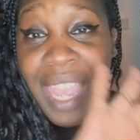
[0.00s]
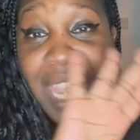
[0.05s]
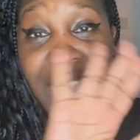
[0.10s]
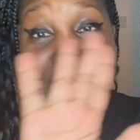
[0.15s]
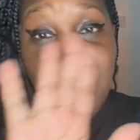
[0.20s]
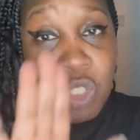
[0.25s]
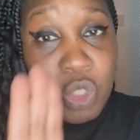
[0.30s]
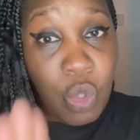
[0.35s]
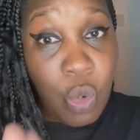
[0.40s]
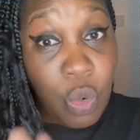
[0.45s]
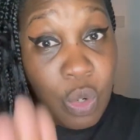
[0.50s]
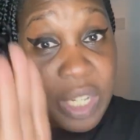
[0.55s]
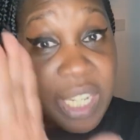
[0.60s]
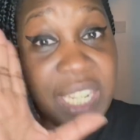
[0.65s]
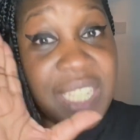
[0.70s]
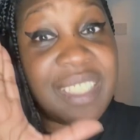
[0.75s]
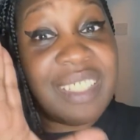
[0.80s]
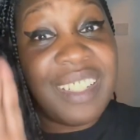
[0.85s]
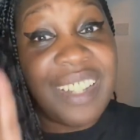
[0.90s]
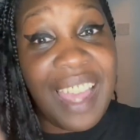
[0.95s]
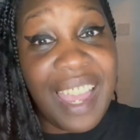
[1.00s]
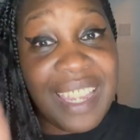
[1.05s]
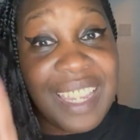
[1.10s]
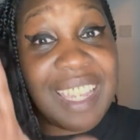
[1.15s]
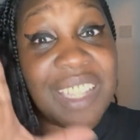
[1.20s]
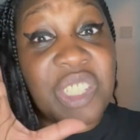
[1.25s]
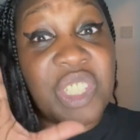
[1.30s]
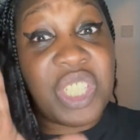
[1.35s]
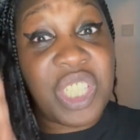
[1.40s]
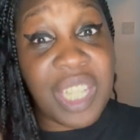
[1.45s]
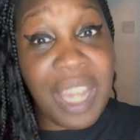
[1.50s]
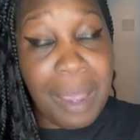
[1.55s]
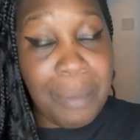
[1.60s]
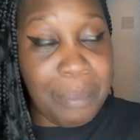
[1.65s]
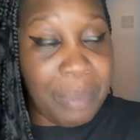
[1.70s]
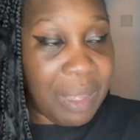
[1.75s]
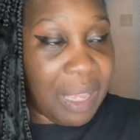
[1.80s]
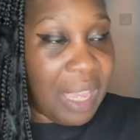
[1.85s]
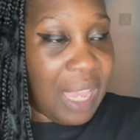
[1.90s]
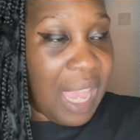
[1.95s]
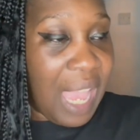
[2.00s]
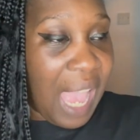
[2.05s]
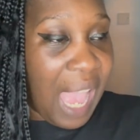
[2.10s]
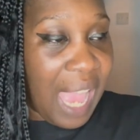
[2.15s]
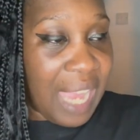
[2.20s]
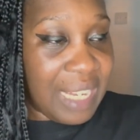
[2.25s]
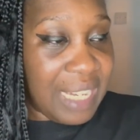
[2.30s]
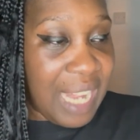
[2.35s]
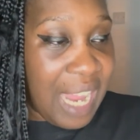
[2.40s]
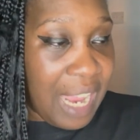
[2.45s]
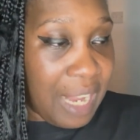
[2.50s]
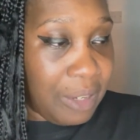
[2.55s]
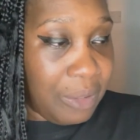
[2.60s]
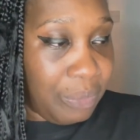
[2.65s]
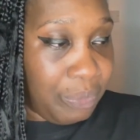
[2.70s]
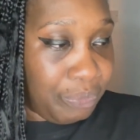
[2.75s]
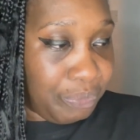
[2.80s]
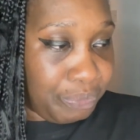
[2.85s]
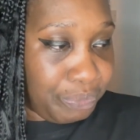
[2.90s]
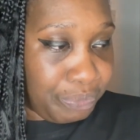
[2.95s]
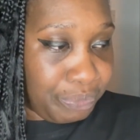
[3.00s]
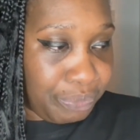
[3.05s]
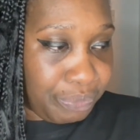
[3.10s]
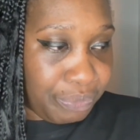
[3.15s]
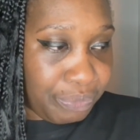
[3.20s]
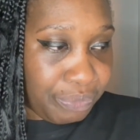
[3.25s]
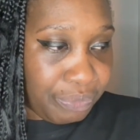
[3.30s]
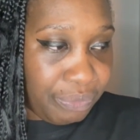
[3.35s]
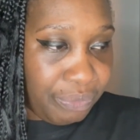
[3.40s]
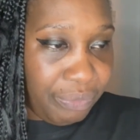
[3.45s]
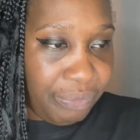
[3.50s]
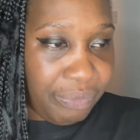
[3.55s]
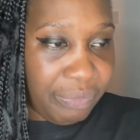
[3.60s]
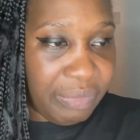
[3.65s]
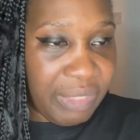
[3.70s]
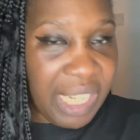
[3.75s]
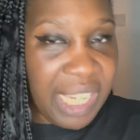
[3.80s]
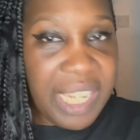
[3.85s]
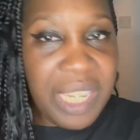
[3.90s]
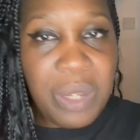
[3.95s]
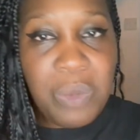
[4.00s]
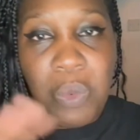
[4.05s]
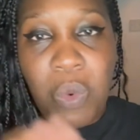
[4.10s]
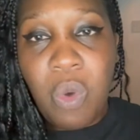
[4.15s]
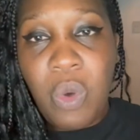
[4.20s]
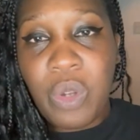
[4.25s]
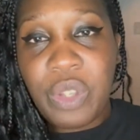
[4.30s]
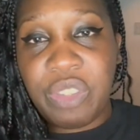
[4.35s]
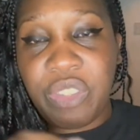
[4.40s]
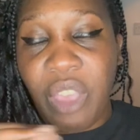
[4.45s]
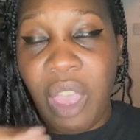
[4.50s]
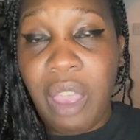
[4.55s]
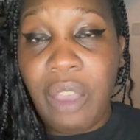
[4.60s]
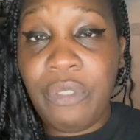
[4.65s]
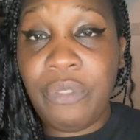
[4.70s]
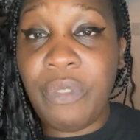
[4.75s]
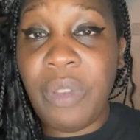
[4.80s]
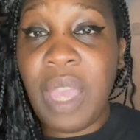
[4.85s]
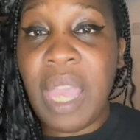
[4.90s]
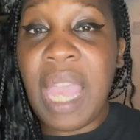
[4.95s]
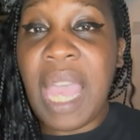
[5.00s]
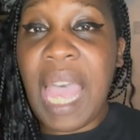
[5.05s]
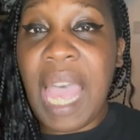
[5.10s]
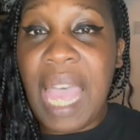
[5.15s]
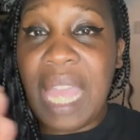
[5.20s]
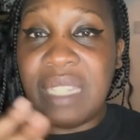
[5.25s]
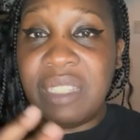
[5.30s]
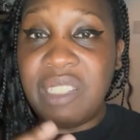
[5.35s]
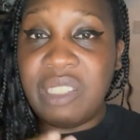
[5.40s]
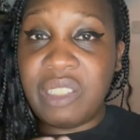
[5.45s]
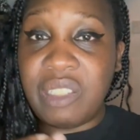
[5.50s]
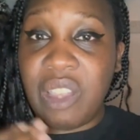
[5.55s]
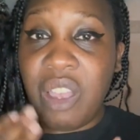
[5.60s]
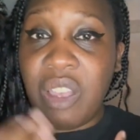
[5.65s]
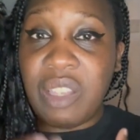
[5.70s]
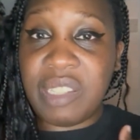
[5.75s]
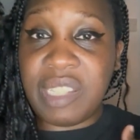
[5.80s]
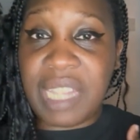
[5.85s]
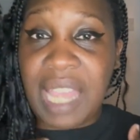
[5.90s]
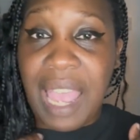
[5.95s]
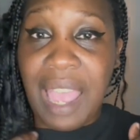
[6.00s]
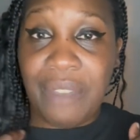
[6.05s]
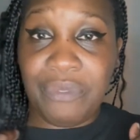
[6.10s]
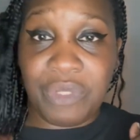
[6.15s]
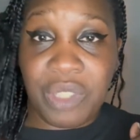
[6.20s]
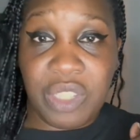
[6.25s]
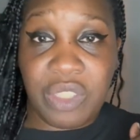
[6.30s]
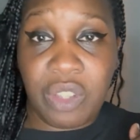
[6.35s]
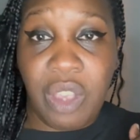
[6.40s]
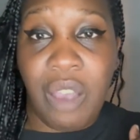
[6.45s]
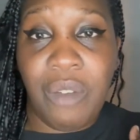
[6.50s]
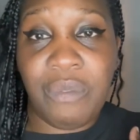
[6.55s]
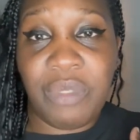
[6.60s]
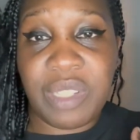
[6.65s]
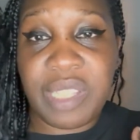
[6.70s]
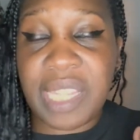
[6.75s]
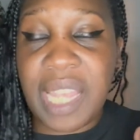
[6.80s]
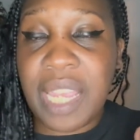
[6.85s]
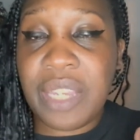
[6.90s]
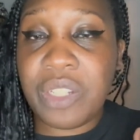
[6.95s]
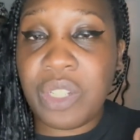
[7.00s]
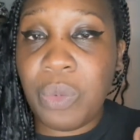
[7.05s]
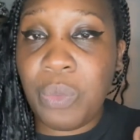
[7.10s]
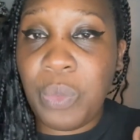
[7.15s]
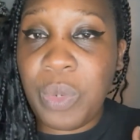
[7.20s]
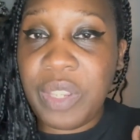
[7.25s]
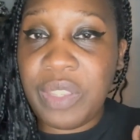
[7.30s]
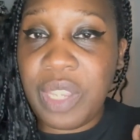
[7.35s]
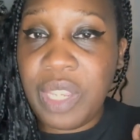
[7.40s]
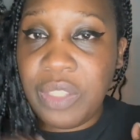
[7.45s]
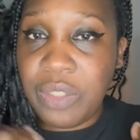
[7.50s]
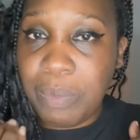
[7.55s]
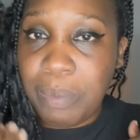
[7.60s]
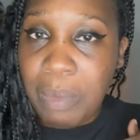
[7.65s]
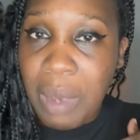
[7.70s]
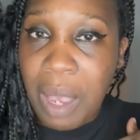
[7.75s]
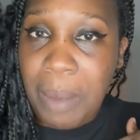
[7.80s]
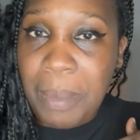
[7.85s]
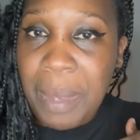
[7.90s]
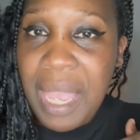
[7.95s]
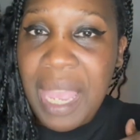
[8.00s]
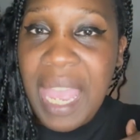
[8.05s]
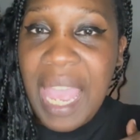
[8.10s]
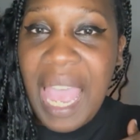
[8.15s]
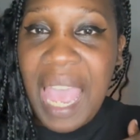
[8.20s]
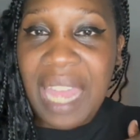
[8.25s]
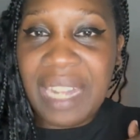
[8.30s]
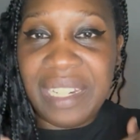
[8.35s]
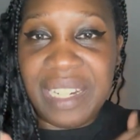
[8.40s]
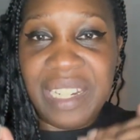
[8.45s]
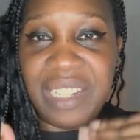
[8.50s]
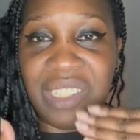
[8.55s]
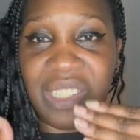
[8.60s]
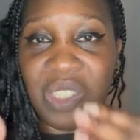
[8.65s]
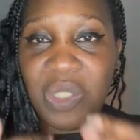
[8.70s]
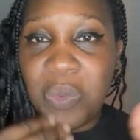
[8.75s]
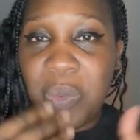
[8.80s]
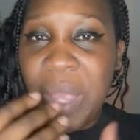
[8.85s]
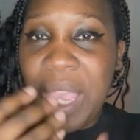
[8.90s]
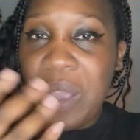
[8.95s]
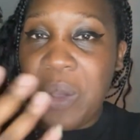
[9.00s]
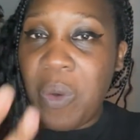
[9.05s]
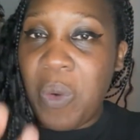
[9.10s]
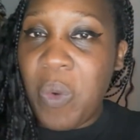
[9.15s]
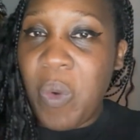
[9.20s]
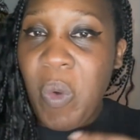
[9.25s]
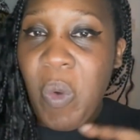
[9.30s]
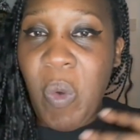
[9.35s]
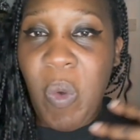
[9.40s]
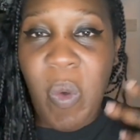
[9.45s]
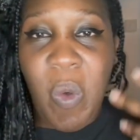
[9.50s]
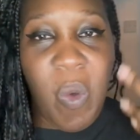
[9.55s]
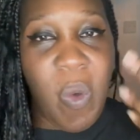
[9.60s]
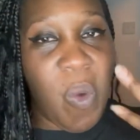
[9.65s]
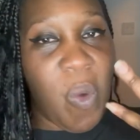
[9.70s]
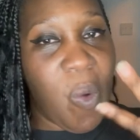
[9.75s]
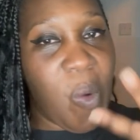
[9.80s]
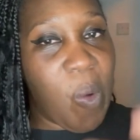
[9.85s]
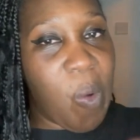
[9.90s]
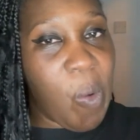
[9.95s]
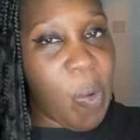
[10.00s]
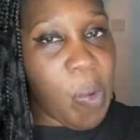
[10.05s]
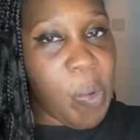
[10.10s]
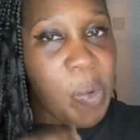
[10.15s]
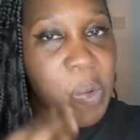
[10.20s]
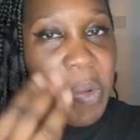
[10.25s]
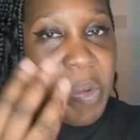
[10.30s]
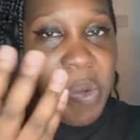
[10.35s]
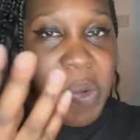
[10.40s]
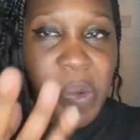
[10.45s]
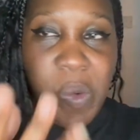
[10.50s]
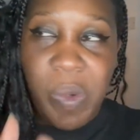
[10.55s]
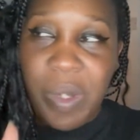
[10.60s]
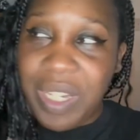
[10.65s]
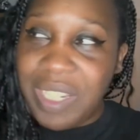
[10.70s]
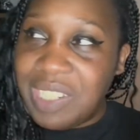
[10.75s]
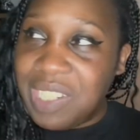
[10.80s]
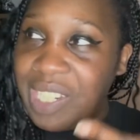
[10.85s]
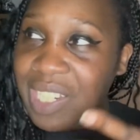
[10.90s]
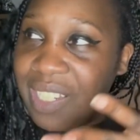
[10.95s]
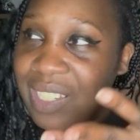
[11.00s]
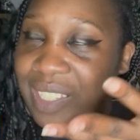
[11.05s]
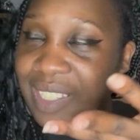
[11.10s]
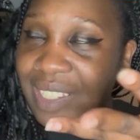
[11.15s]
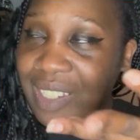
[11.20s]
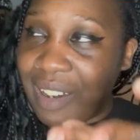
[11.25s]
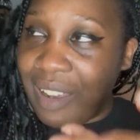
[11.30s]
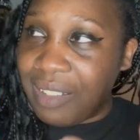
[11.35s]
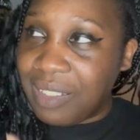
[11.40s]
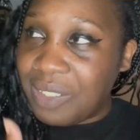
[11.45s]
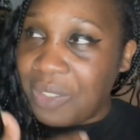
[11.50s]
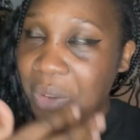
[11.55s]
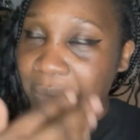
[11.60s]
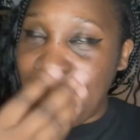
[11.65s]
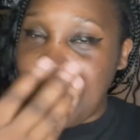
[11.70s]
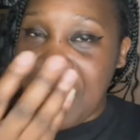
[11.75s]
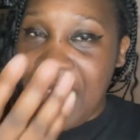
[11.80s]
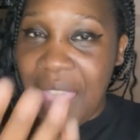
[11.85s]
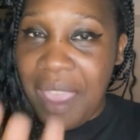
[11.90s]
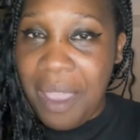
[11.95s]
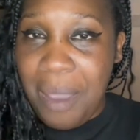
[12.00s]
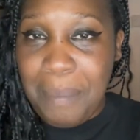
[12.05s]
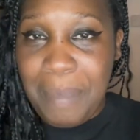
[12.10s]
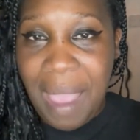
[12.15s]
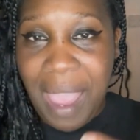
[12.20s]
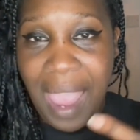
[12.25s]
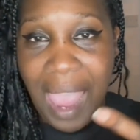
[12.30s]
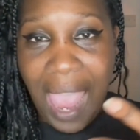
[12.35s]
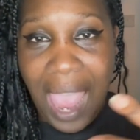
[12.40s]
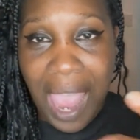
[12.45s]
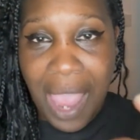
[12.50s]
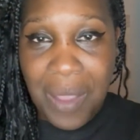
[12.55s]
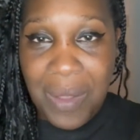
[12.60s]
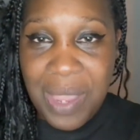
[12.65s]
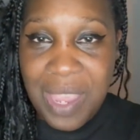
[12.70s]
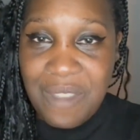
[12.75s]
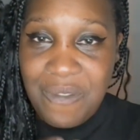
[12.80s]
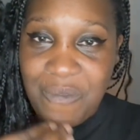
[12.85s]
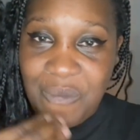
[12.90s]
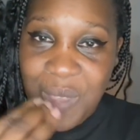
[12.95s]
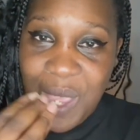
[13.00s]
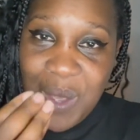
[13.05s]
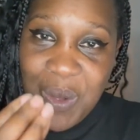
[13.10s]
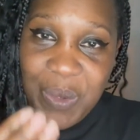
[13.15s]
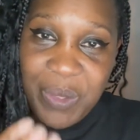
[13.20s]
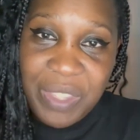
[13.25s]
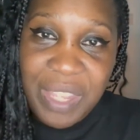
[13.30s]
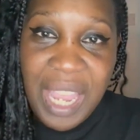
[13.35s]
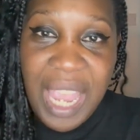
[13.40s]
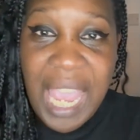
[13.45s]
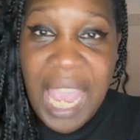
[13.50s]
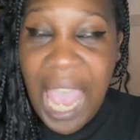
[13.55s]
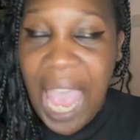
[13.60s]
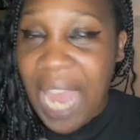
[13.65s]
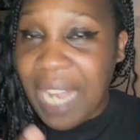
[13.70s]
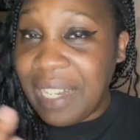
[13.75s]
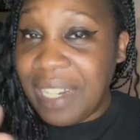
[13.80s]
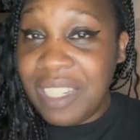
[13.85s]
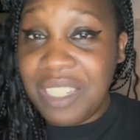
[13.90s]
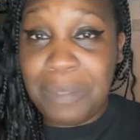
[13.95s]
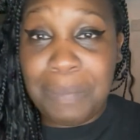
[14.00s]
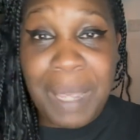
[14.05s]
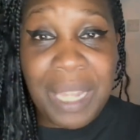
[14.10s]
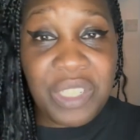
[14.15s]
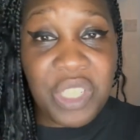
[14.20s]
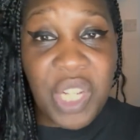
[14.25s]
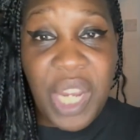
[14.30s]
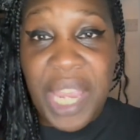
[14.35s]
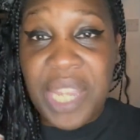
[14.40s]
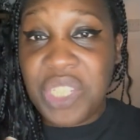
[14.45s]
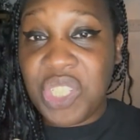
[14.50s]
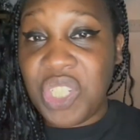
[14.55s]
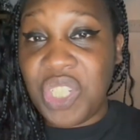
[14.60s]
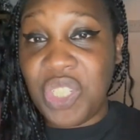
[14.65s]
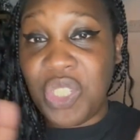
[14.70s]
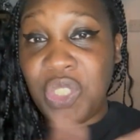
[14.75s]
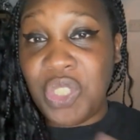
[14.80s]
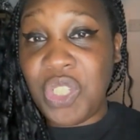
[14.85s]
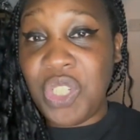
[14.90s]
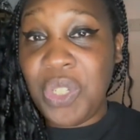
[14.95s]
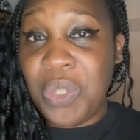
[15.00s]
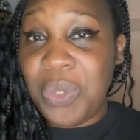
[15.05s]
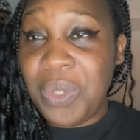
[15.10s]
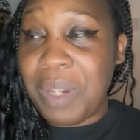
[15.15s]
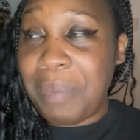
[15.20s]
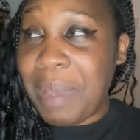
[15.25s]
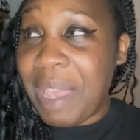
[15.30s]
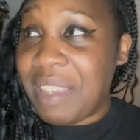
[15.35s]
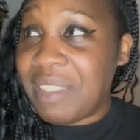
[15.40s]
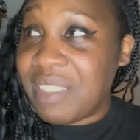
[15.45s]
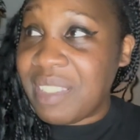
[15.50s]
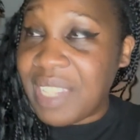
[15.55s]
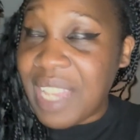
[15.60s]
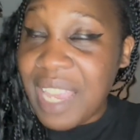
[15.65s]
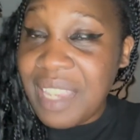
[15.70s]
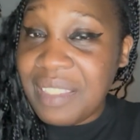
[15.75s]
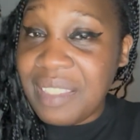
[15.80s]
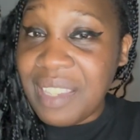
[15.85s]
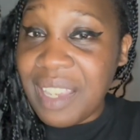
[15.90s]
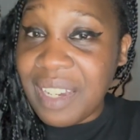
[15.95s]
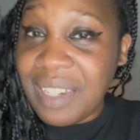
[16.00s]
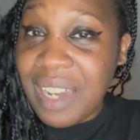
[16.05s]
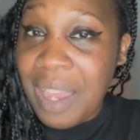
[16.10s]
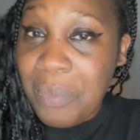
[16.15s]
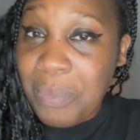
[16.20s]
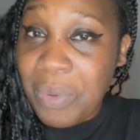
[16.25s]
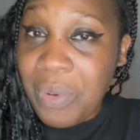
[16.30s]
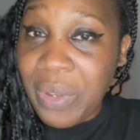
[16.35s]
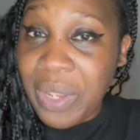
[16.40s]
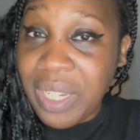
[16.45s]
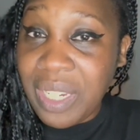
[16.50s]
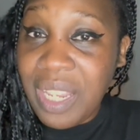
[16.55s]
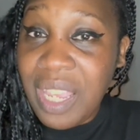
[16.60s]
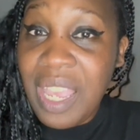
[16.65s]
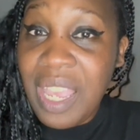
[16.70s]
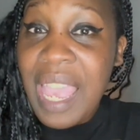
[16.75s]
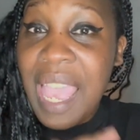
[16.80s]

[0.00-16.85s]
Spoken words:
He took it like a champ, and then he walks off and starts to have this conversation with his mum, and this is where all the shit starts coming out about how he feels. And this man changed his tune about Stacey at that point.